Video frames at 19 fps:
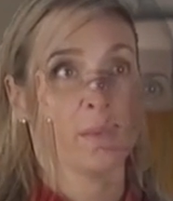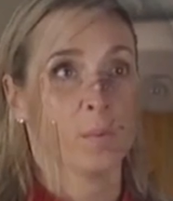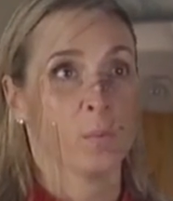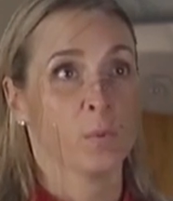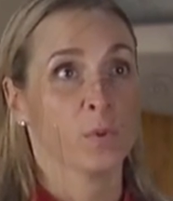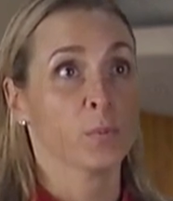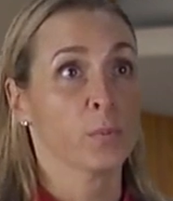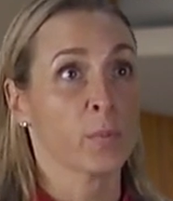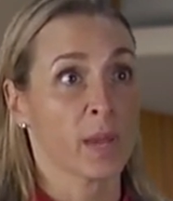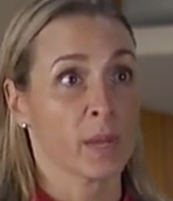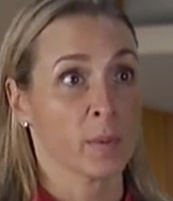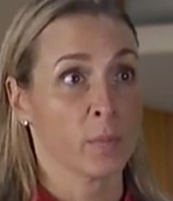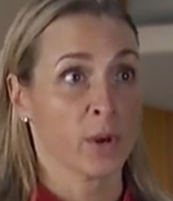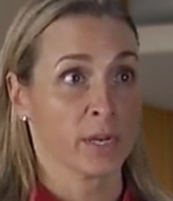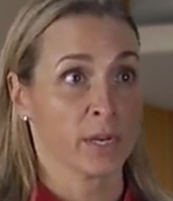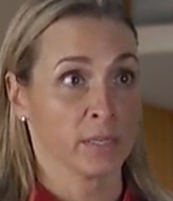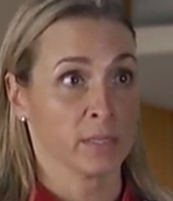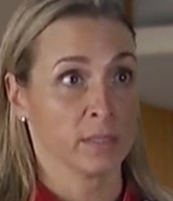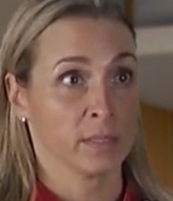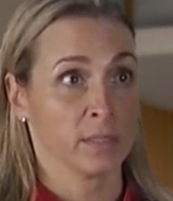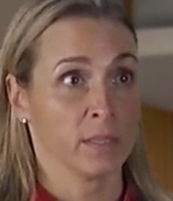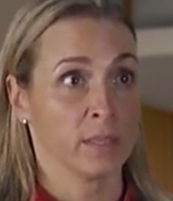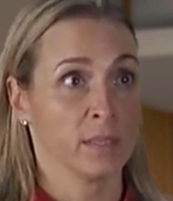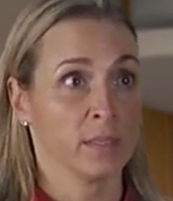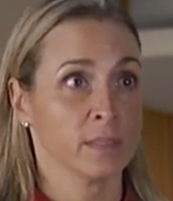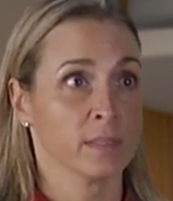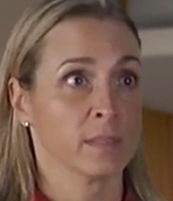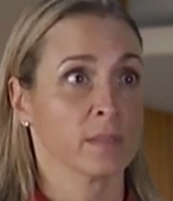With my
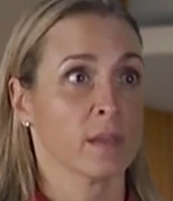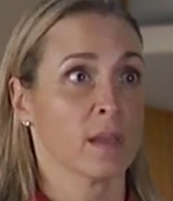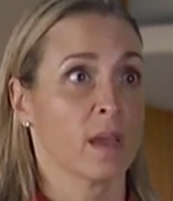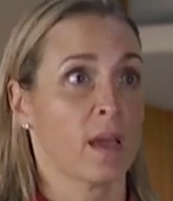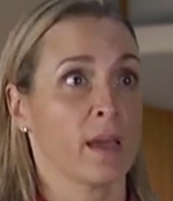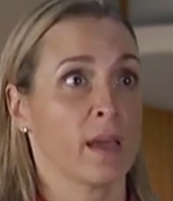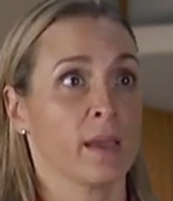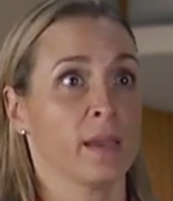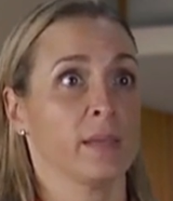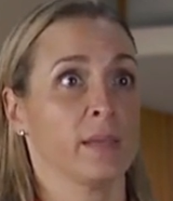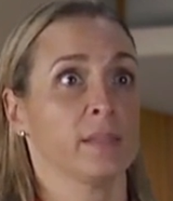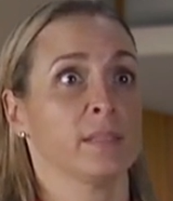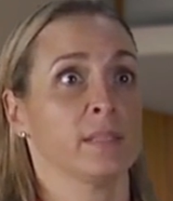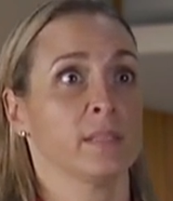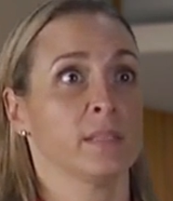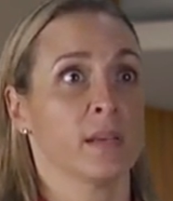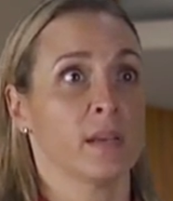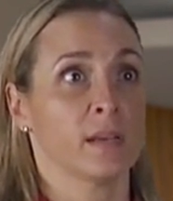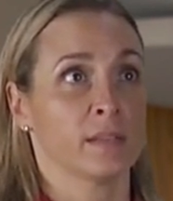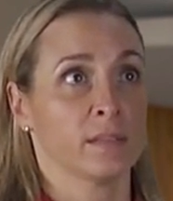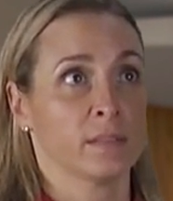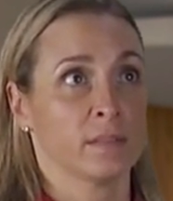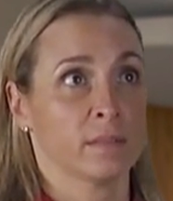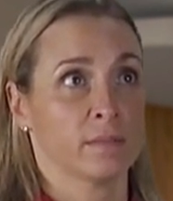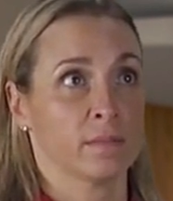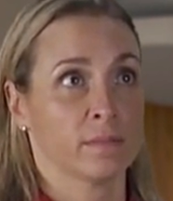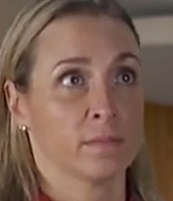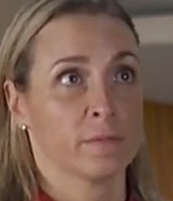pregnancies, I did not
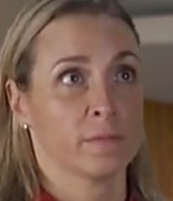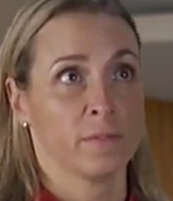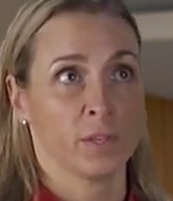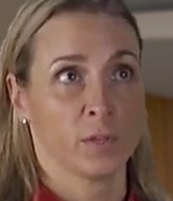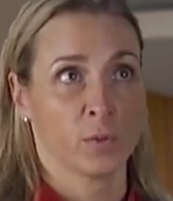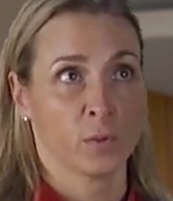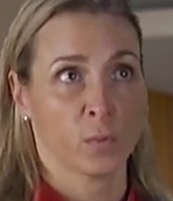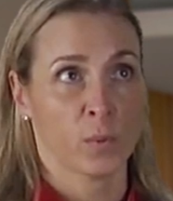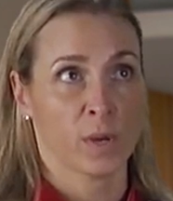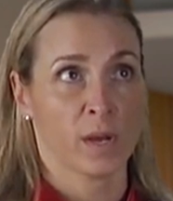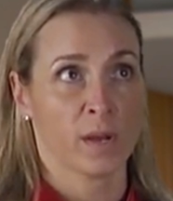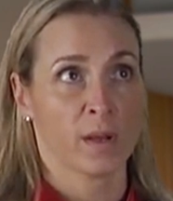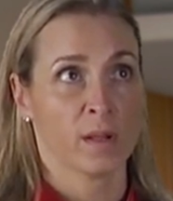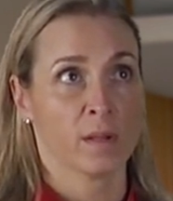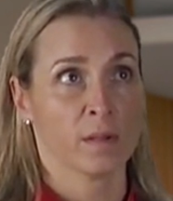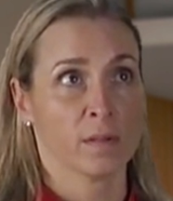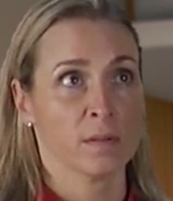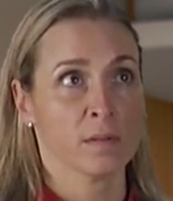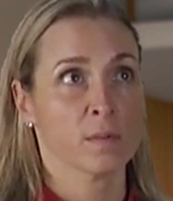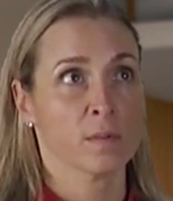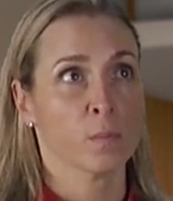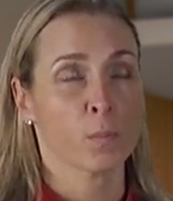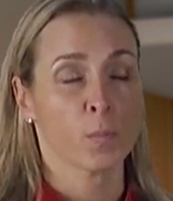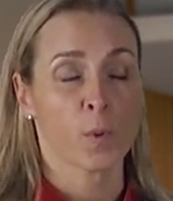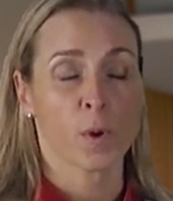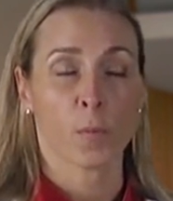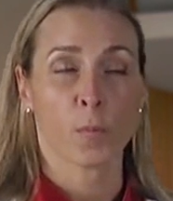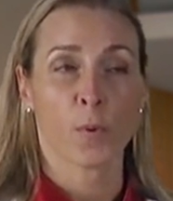feel well
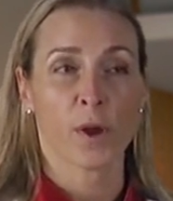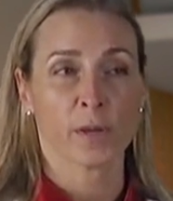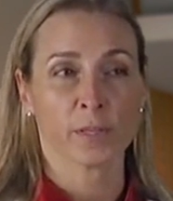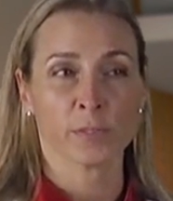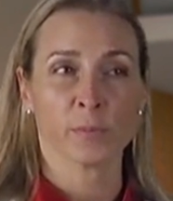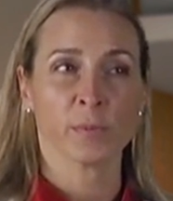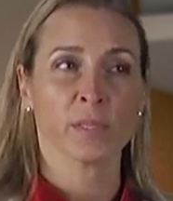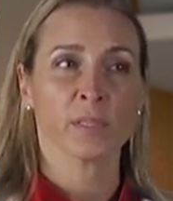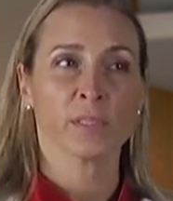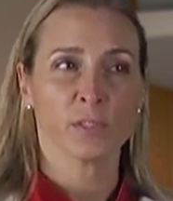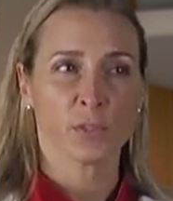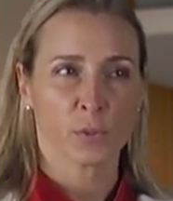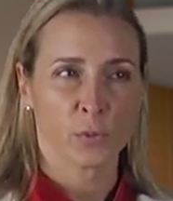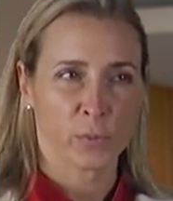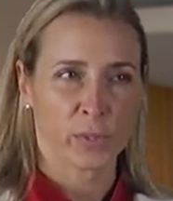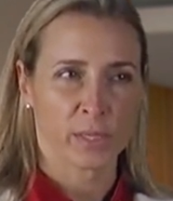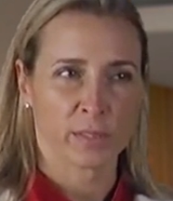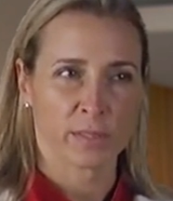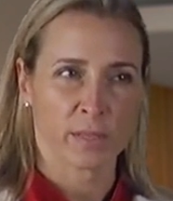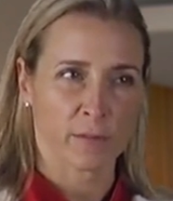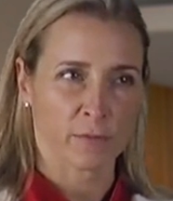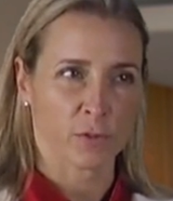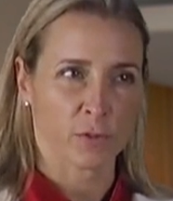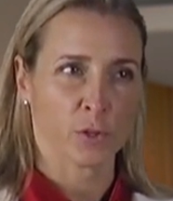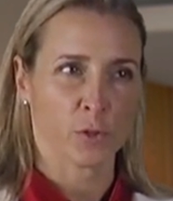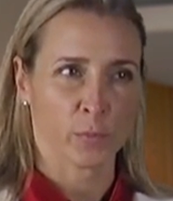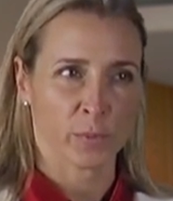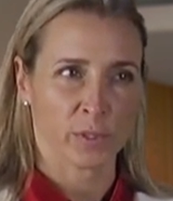approximately two weeks
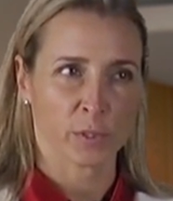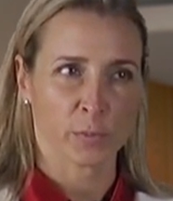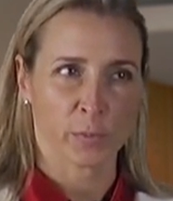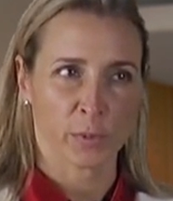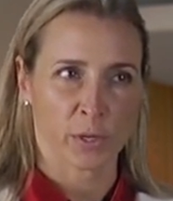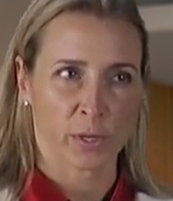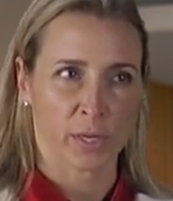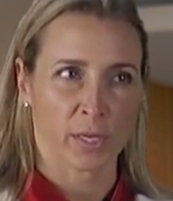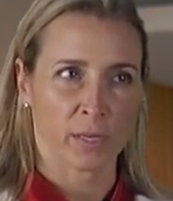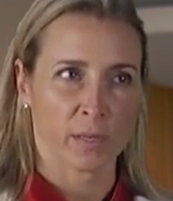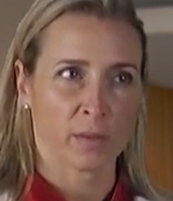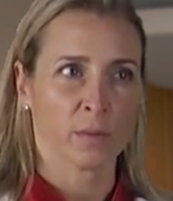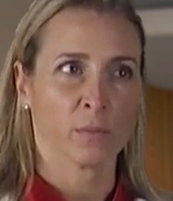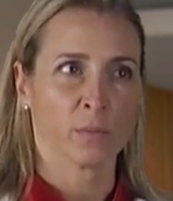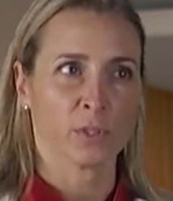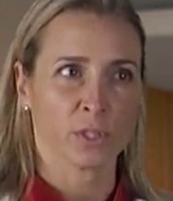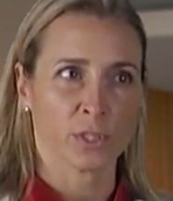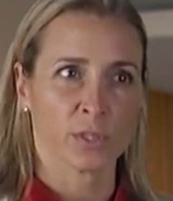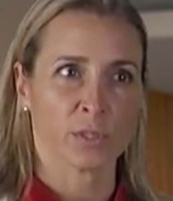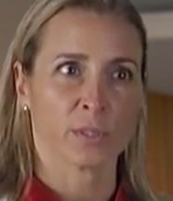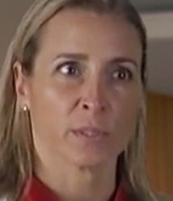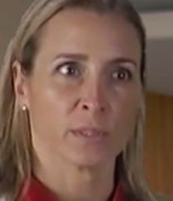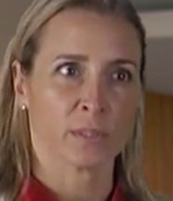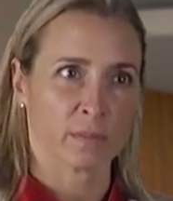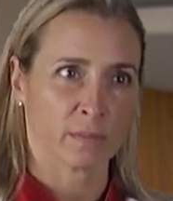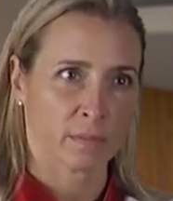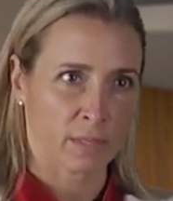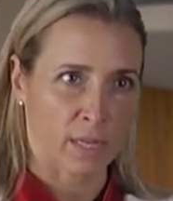after your missed period, which is
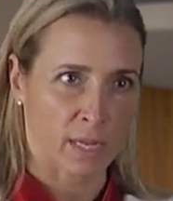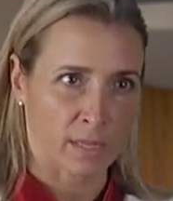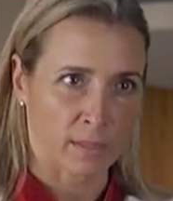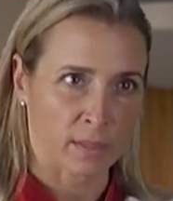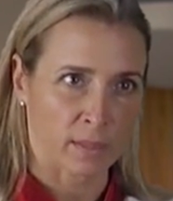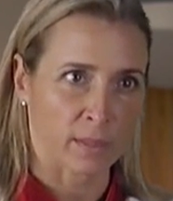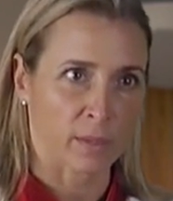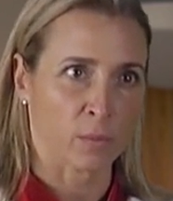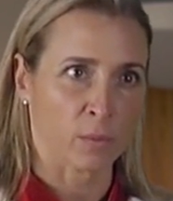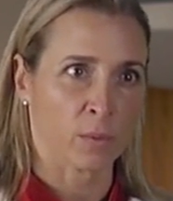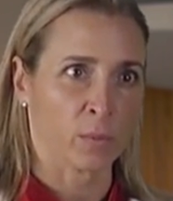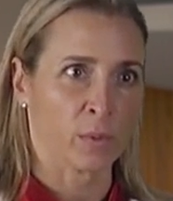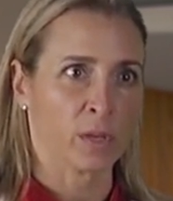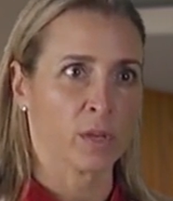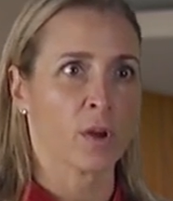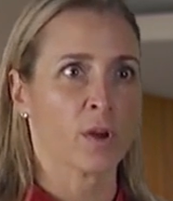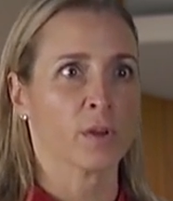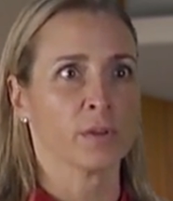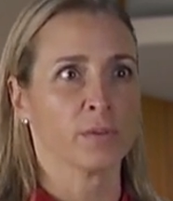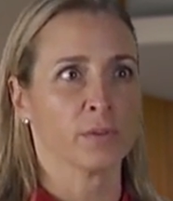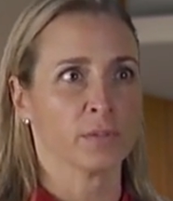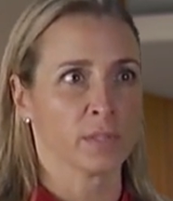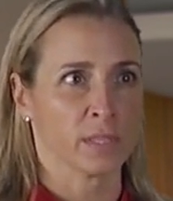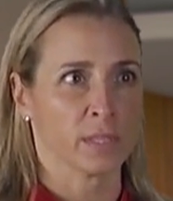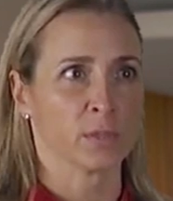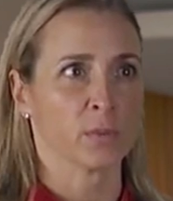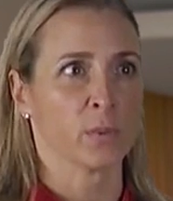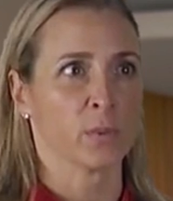technically when we call you
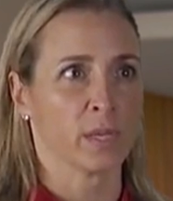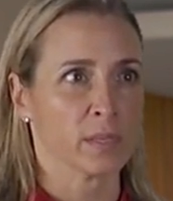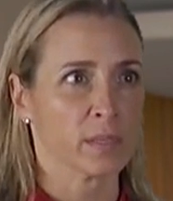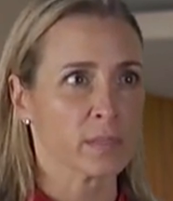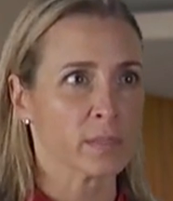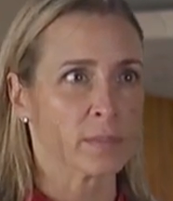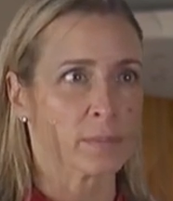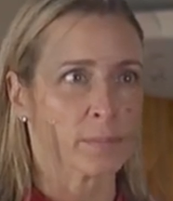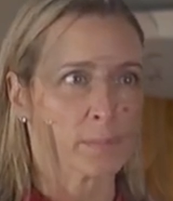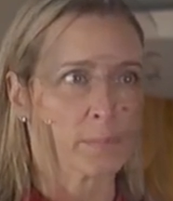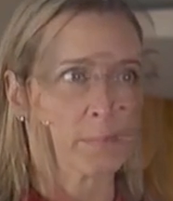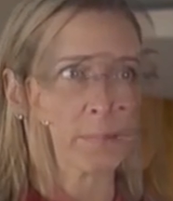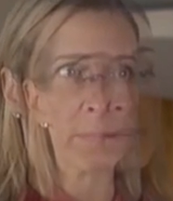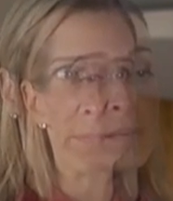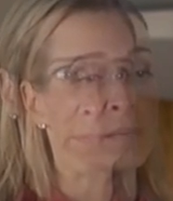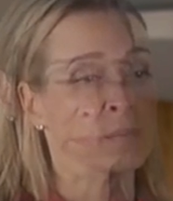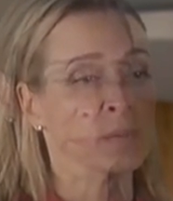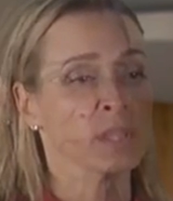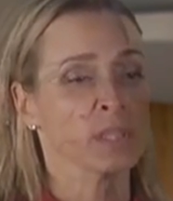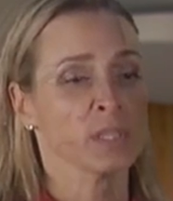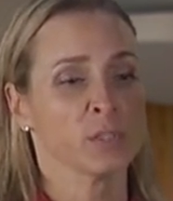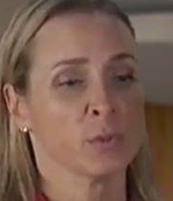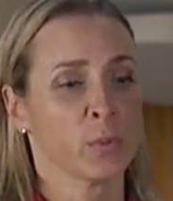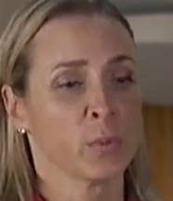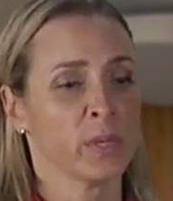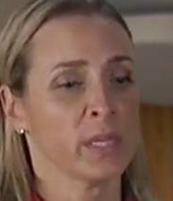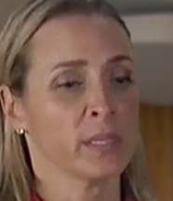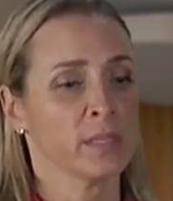six weeks. Even with the
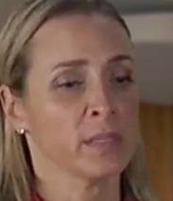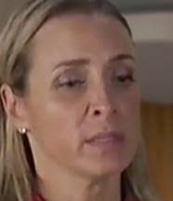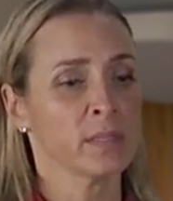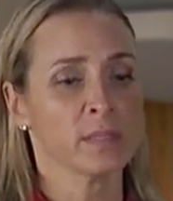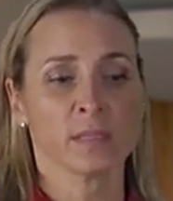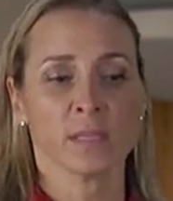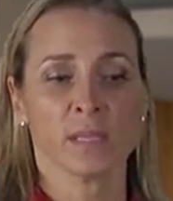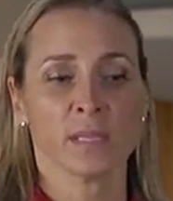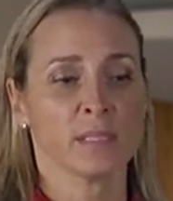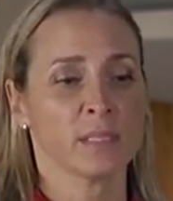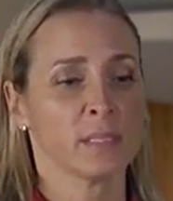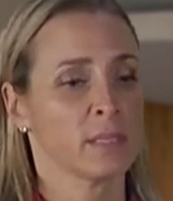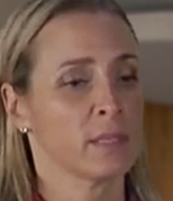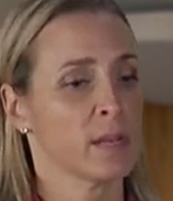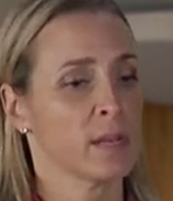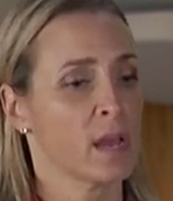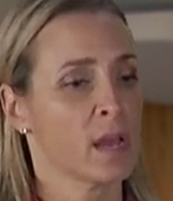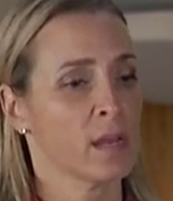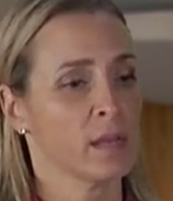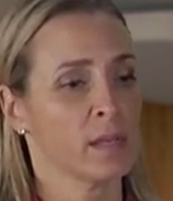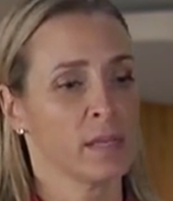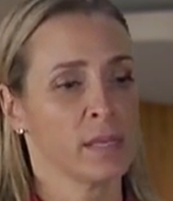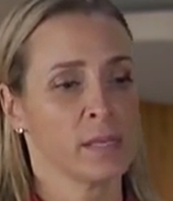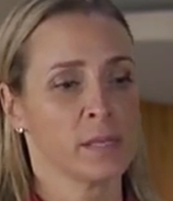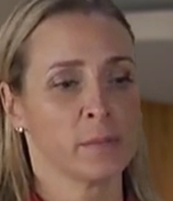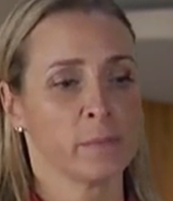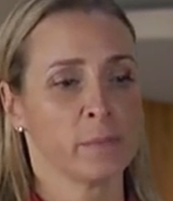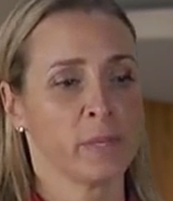twins, it did not
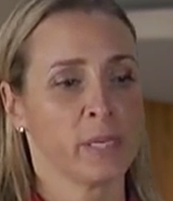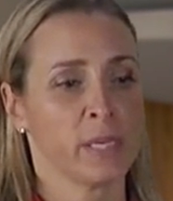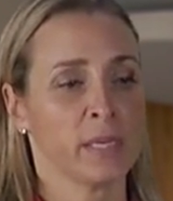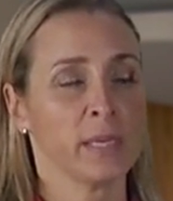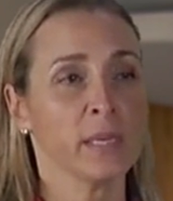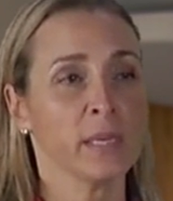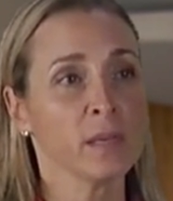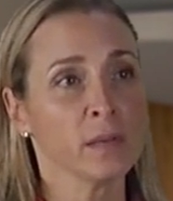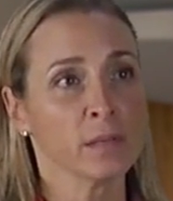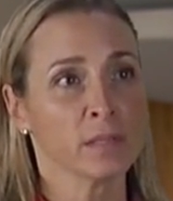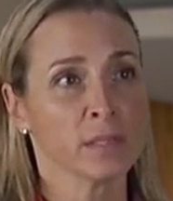hit me